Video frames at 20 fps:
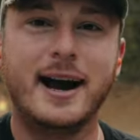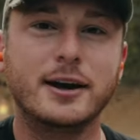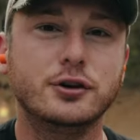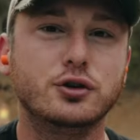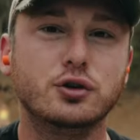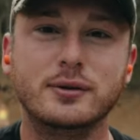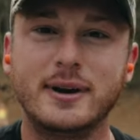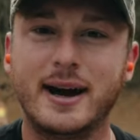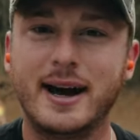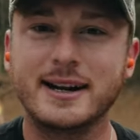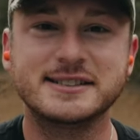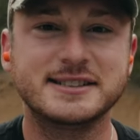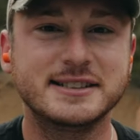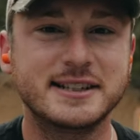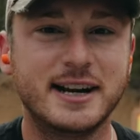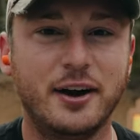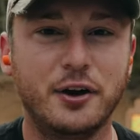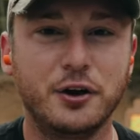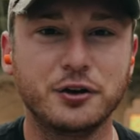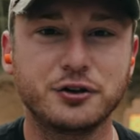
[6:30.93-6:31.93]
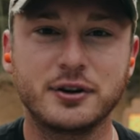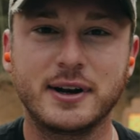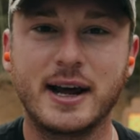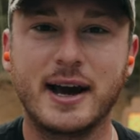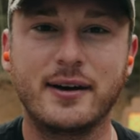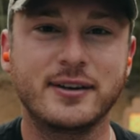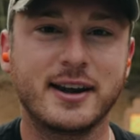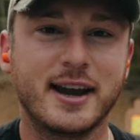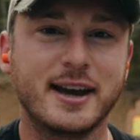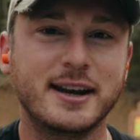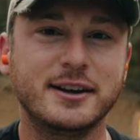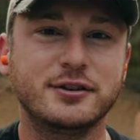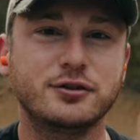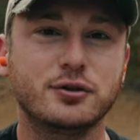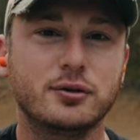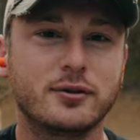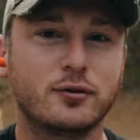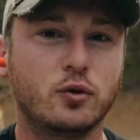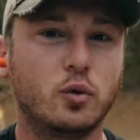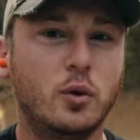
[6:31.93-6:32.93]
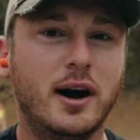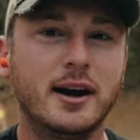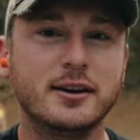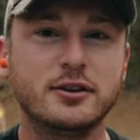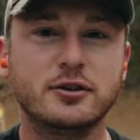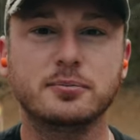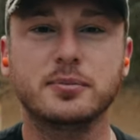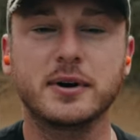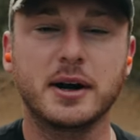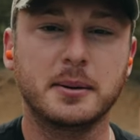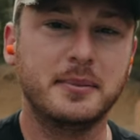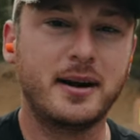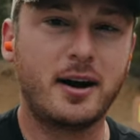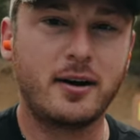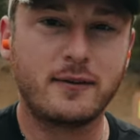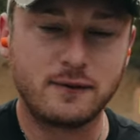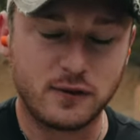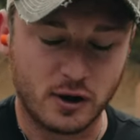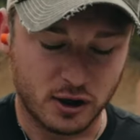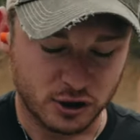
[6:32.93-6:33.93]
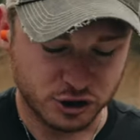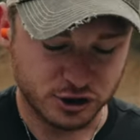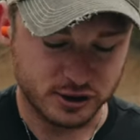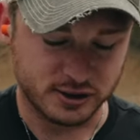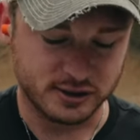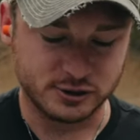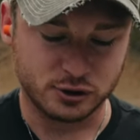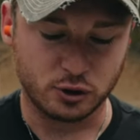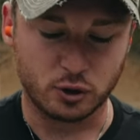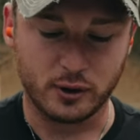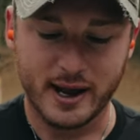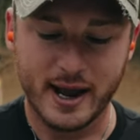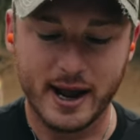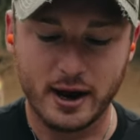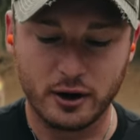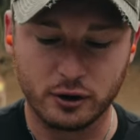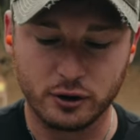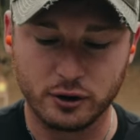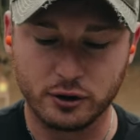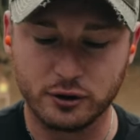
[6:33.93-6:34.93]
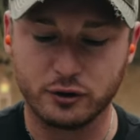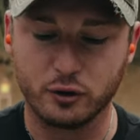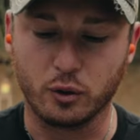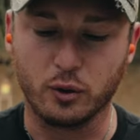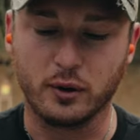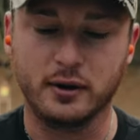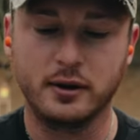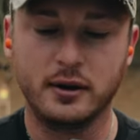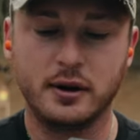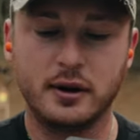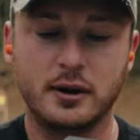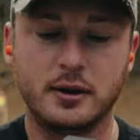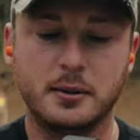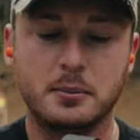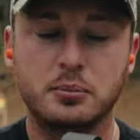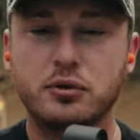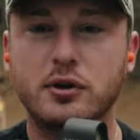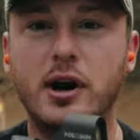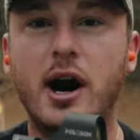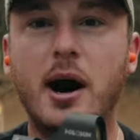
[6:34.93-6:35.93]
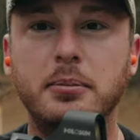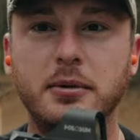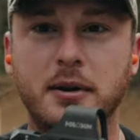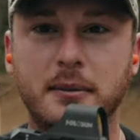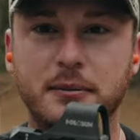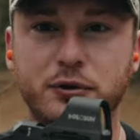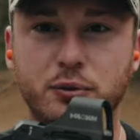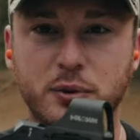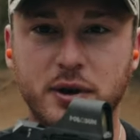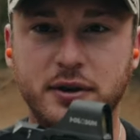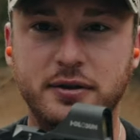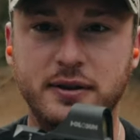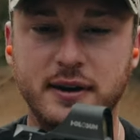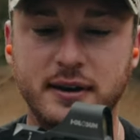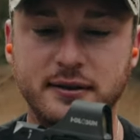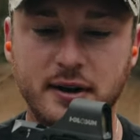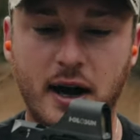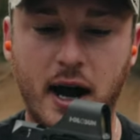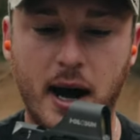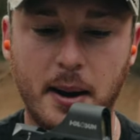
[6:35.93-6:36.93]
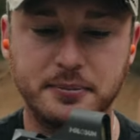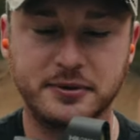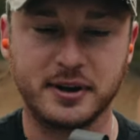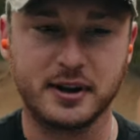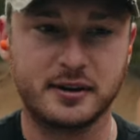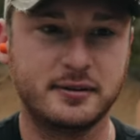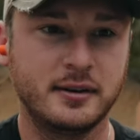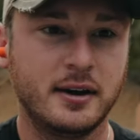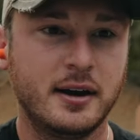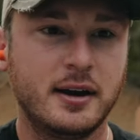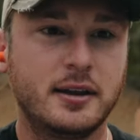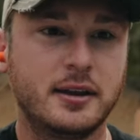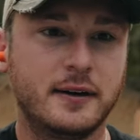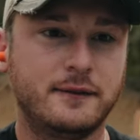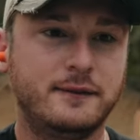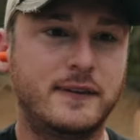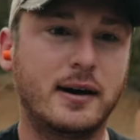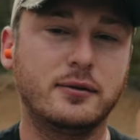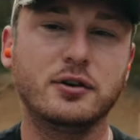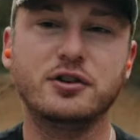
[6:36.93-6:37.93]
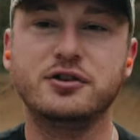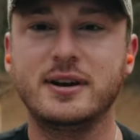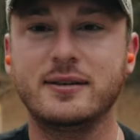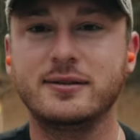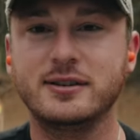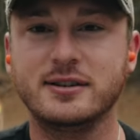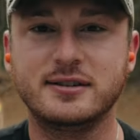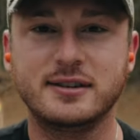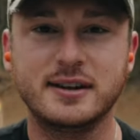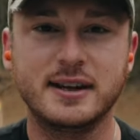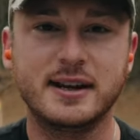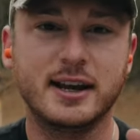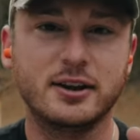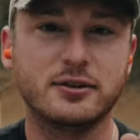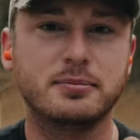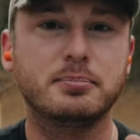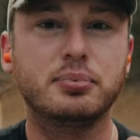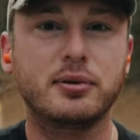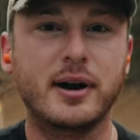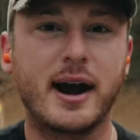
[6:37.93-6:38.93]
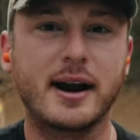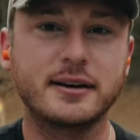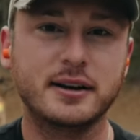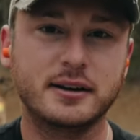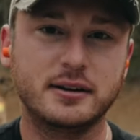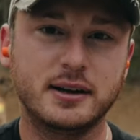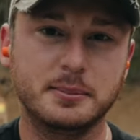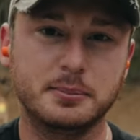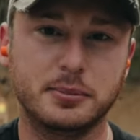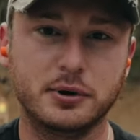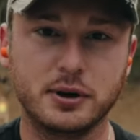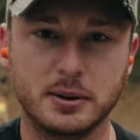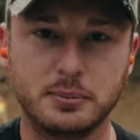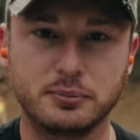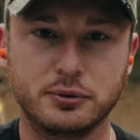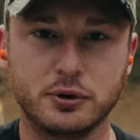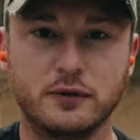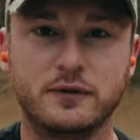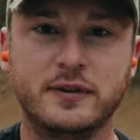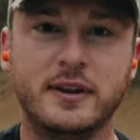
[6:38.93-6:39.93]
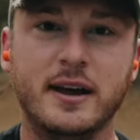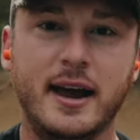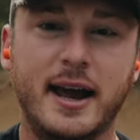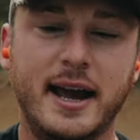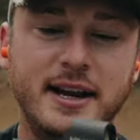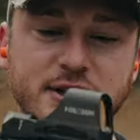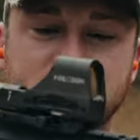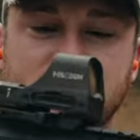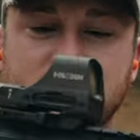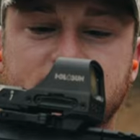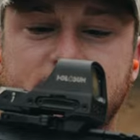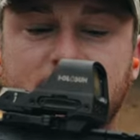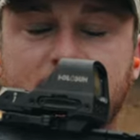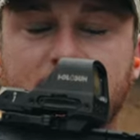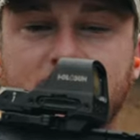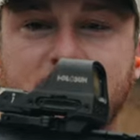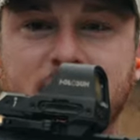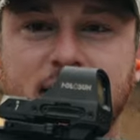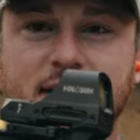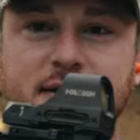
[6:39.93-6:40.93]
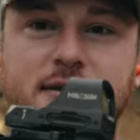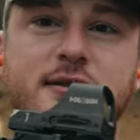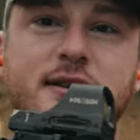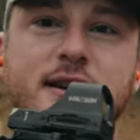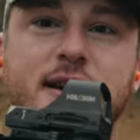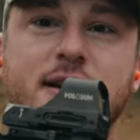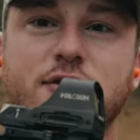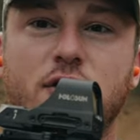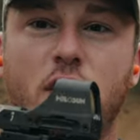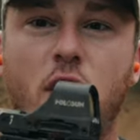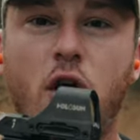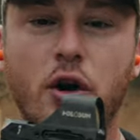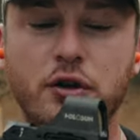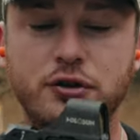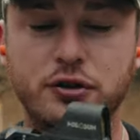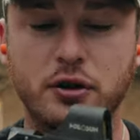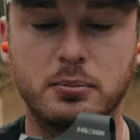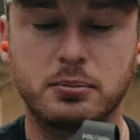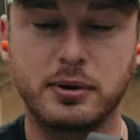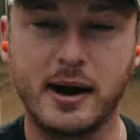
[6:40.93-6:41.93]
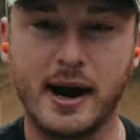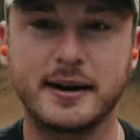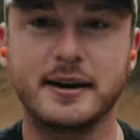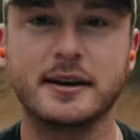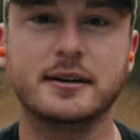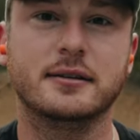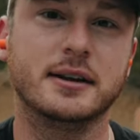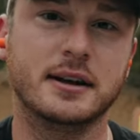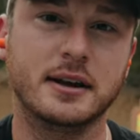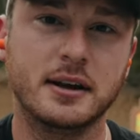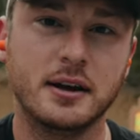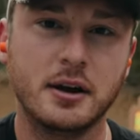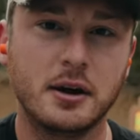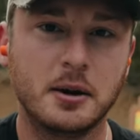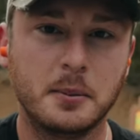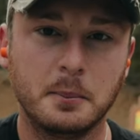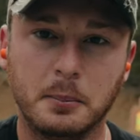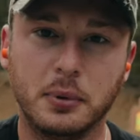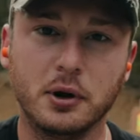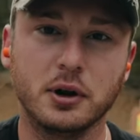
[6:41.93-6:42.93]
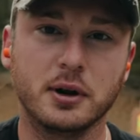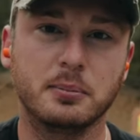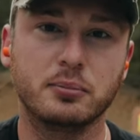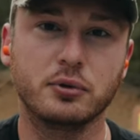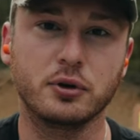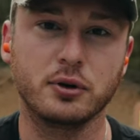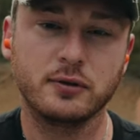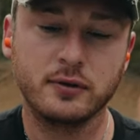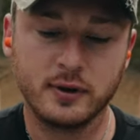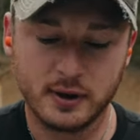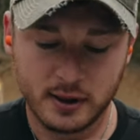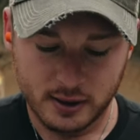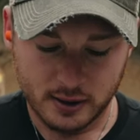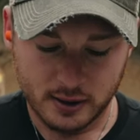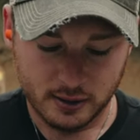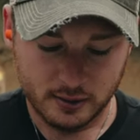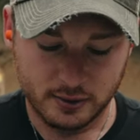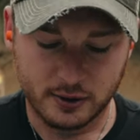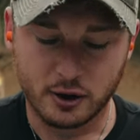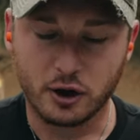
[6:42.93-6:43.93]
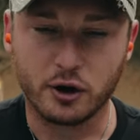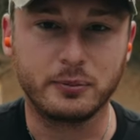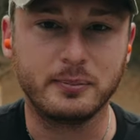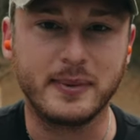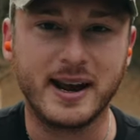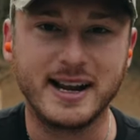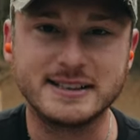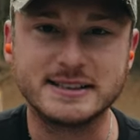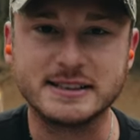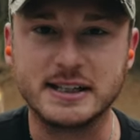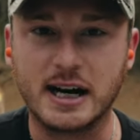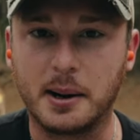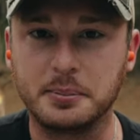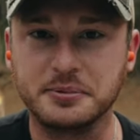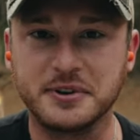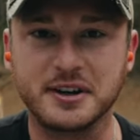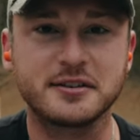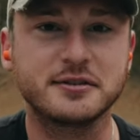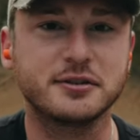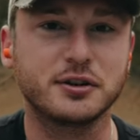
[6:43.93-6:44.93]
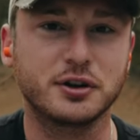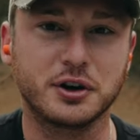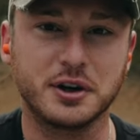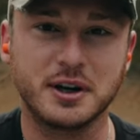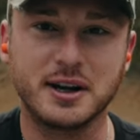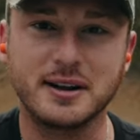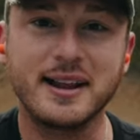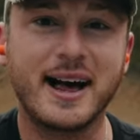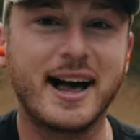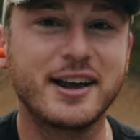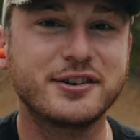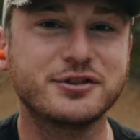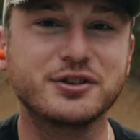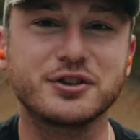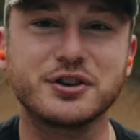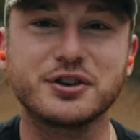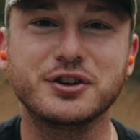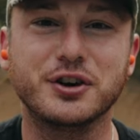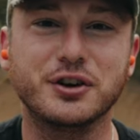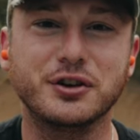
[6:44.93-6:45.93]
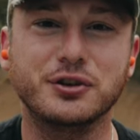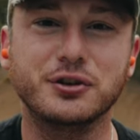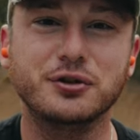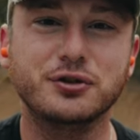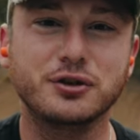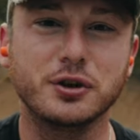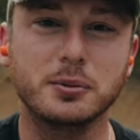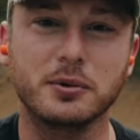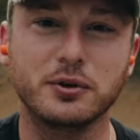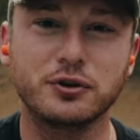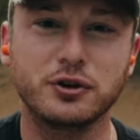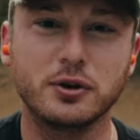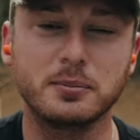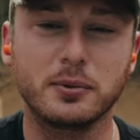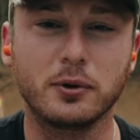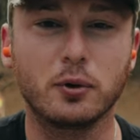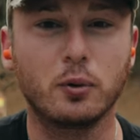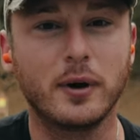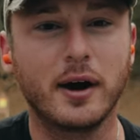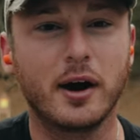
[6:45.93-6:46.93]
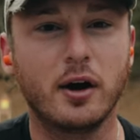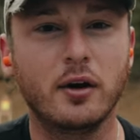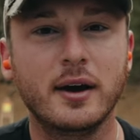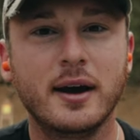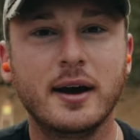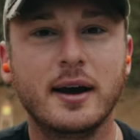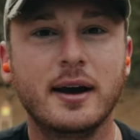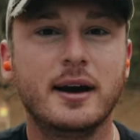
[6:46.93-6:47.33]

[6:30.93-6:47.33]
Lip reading: I do not see Holosun having any sort of widespread malfunctions or errors or problems with these optics. The 507C is practically bulletproof. The HS510C is also practically bulletproof. They're amazing optics. They're gonna last. They're gonna do super, super well.